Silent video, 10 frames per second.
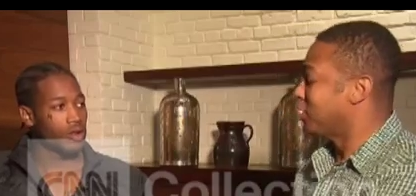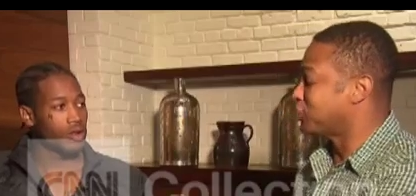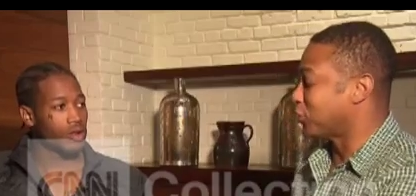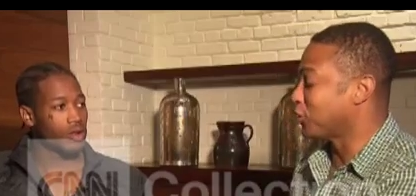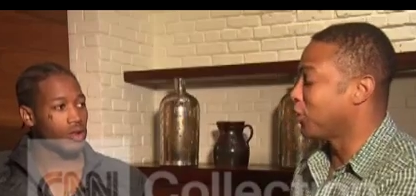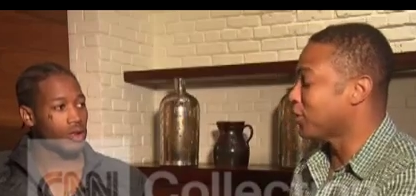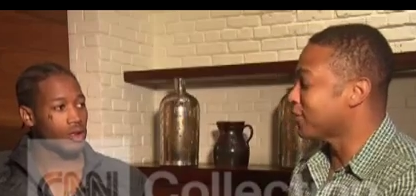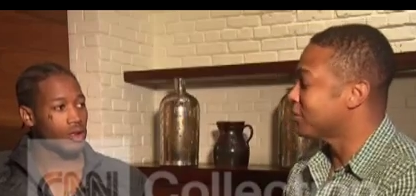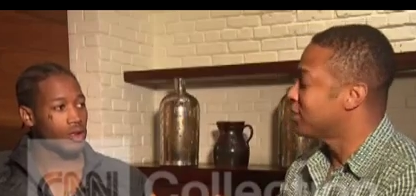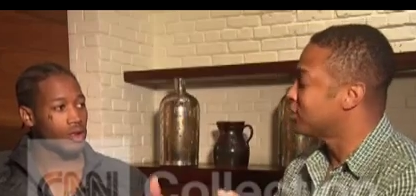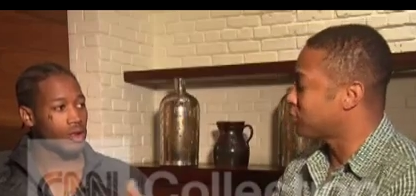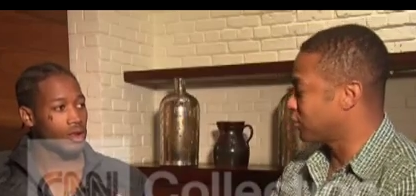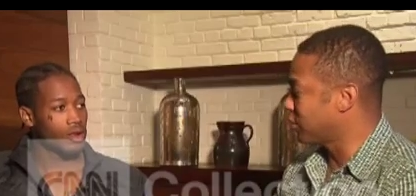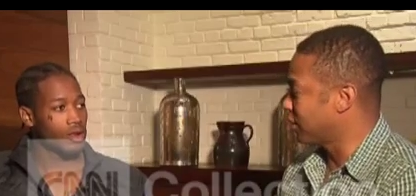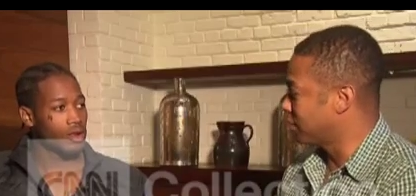Speaker 1: so you're so
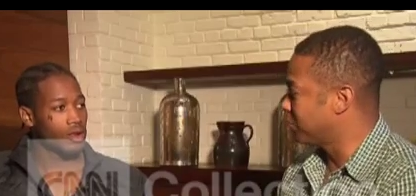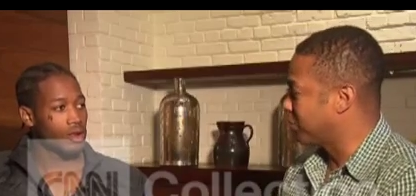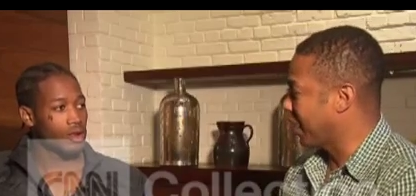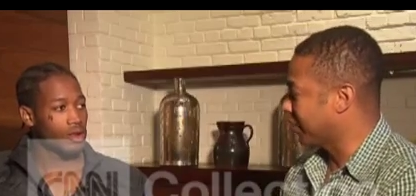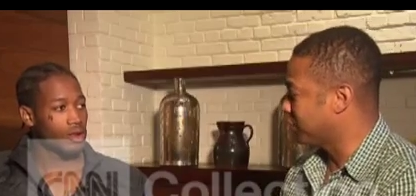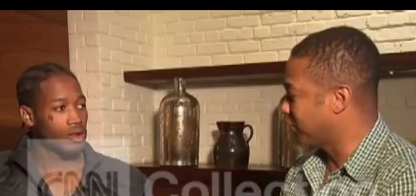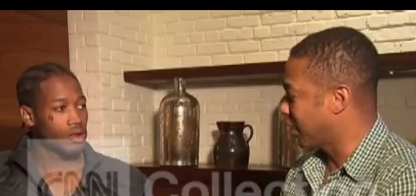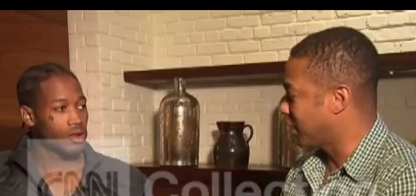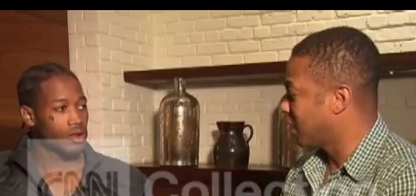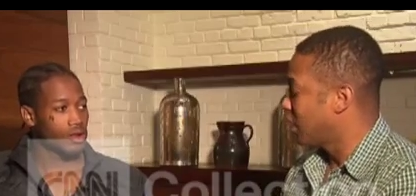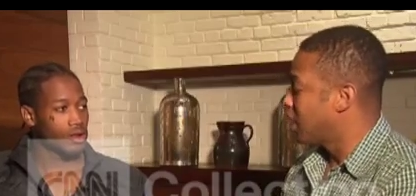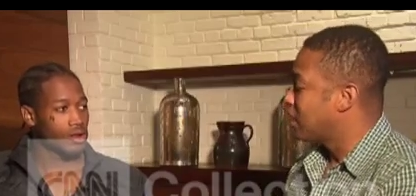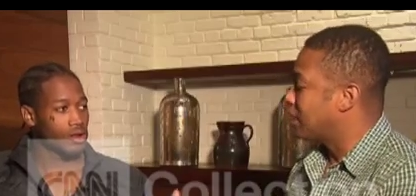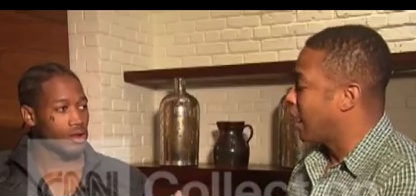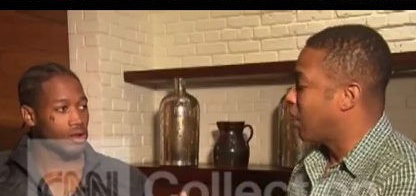you're in the back of the van.
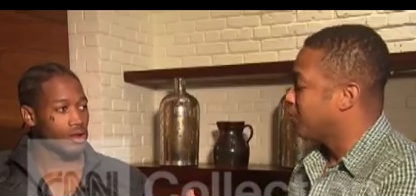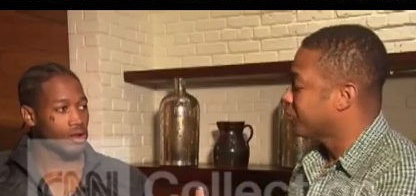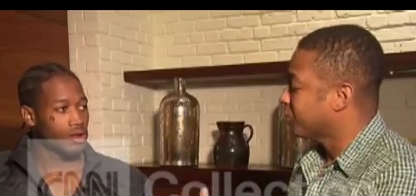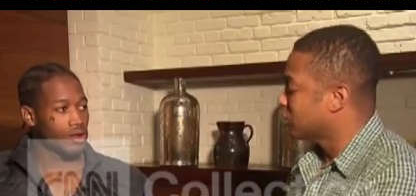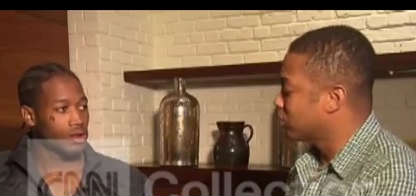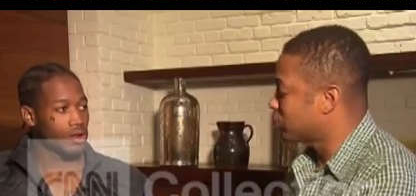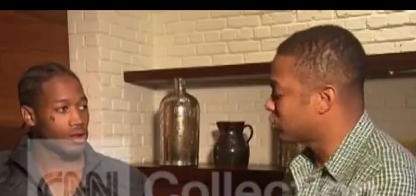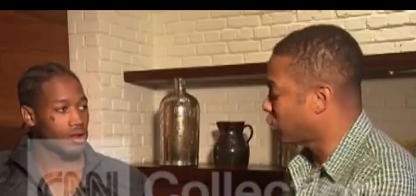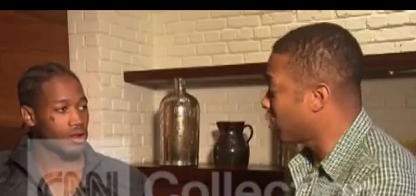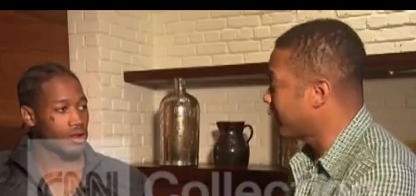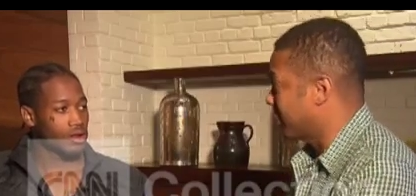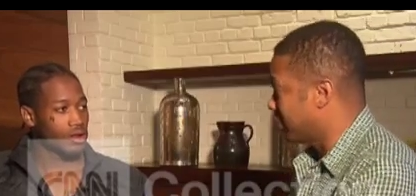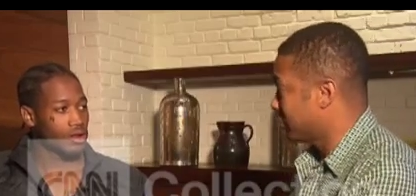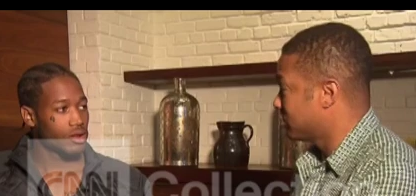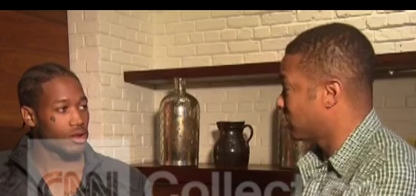Now, the story
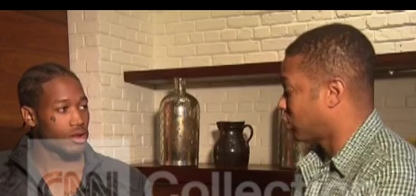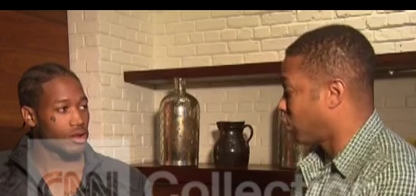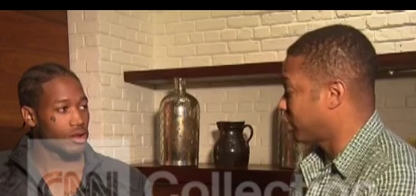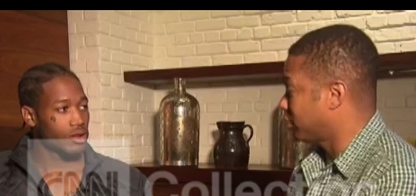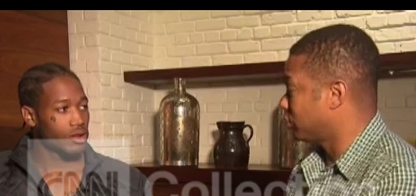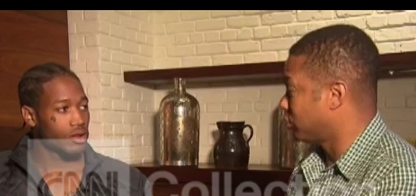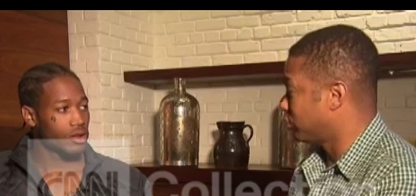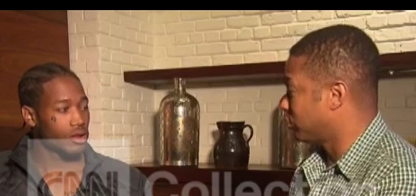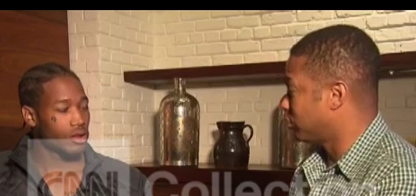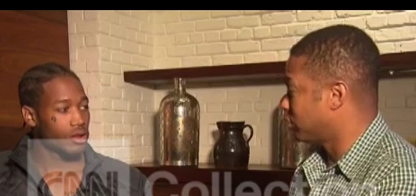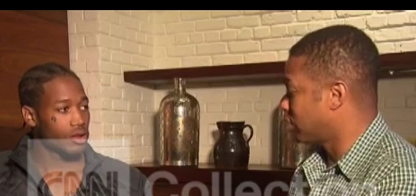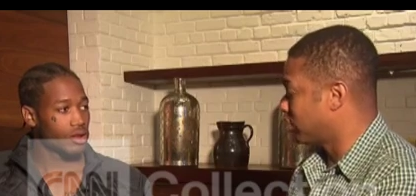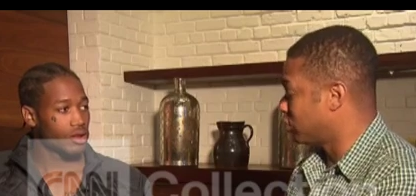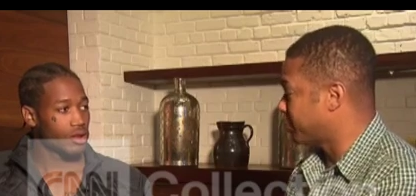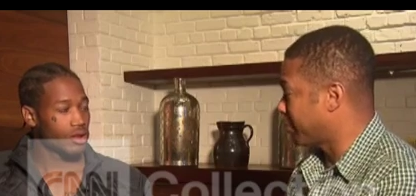is, according to
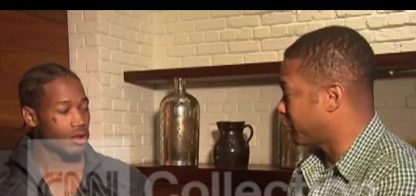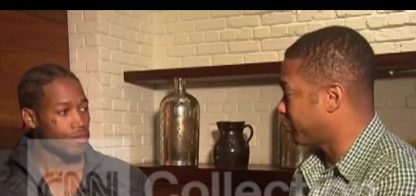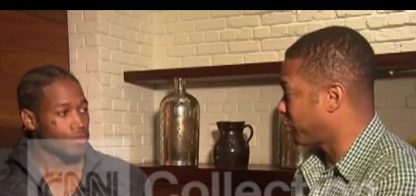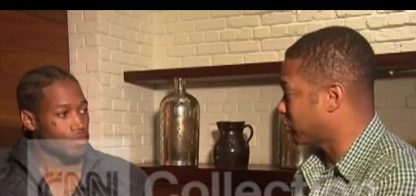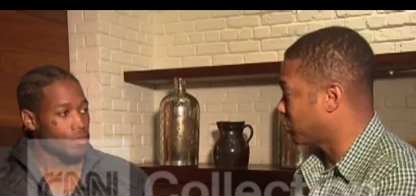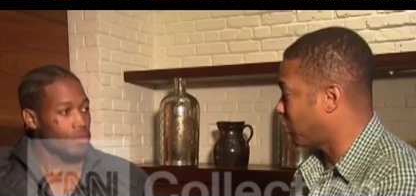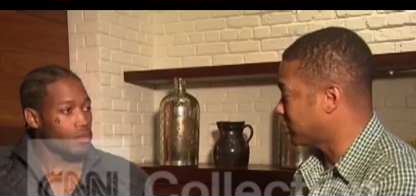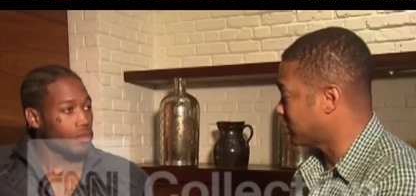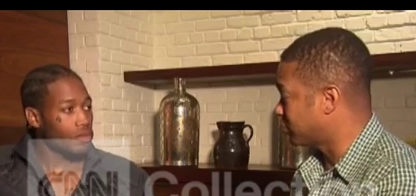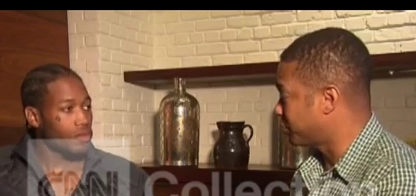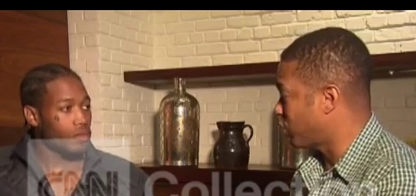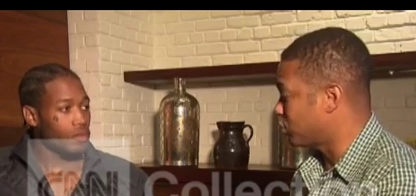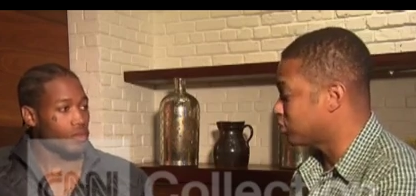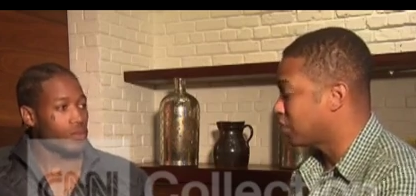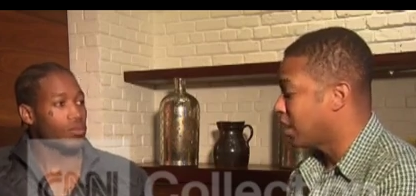a newspaper report, the Washington
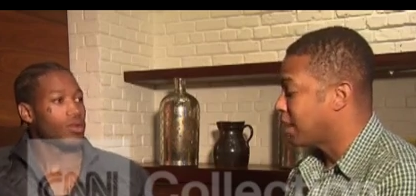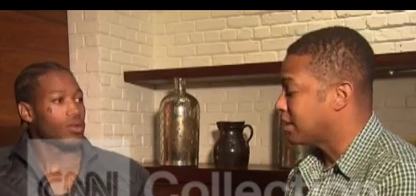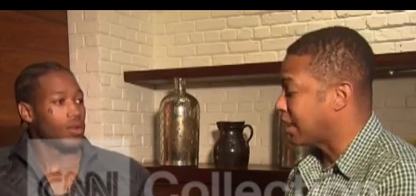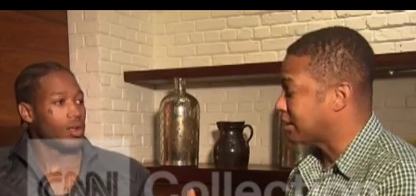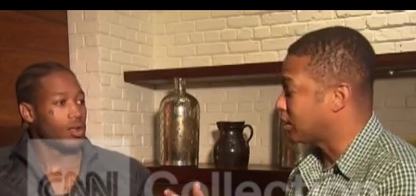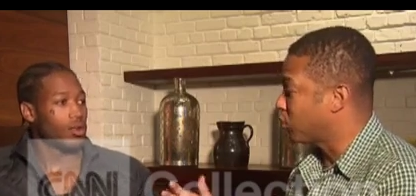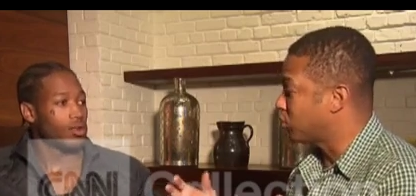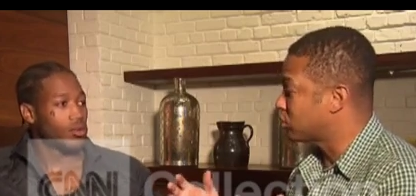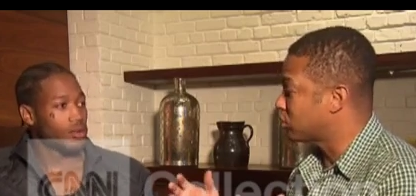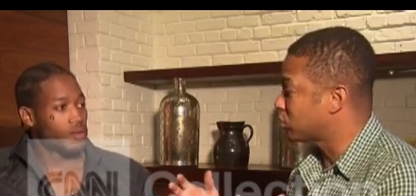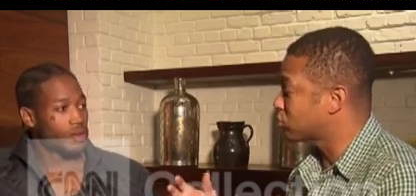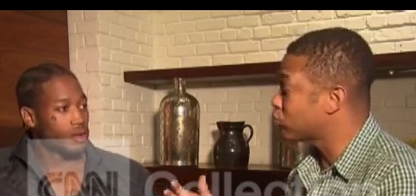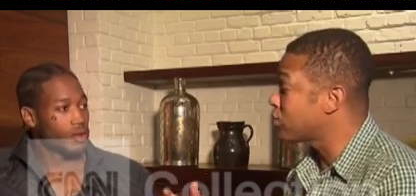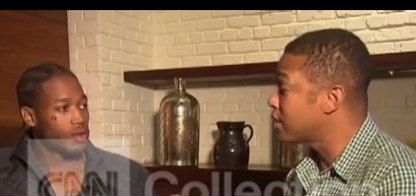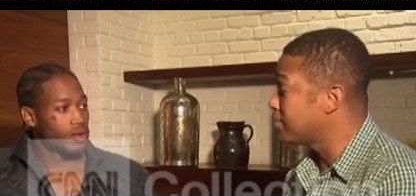Post, that there was
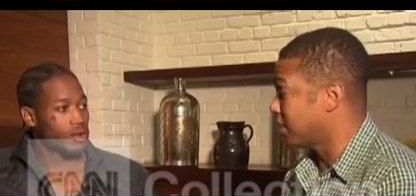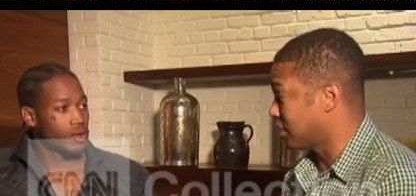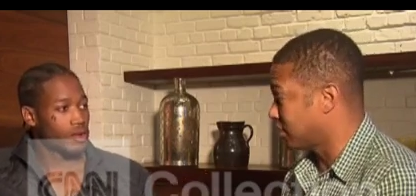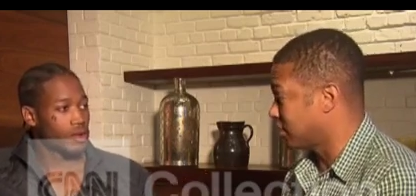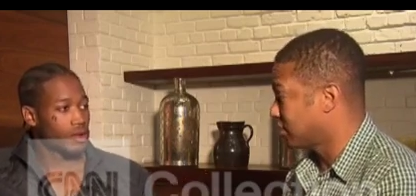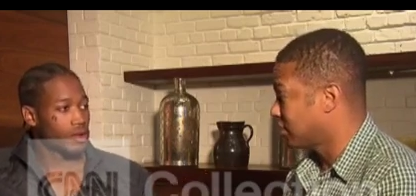screaming